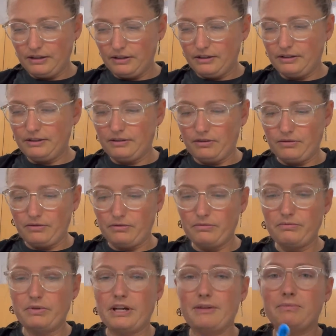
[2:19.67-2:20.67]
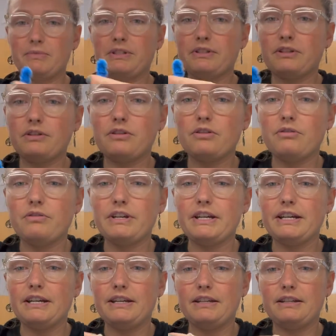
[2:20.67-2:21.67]
So I'm just gonna go
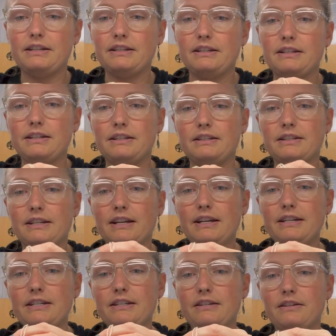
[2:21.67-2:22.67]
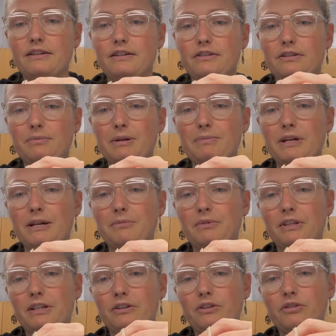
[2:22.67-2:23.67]
ahead and tie it onto my pipe
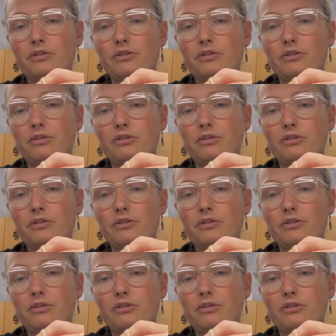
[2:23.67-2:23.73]
cleaner,